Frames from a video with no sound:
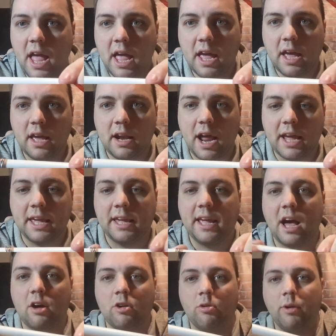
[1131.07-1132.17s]
And I can
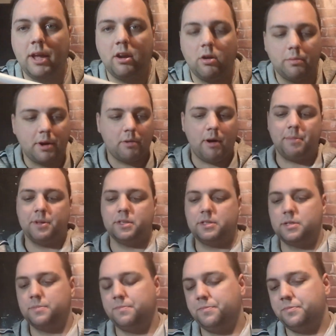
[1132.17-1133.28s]
counterweight all my
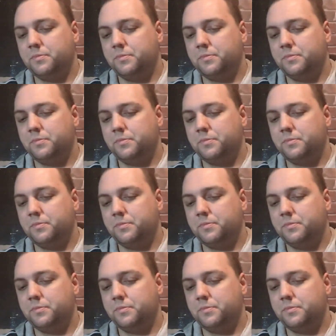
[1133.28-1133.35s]
weapons.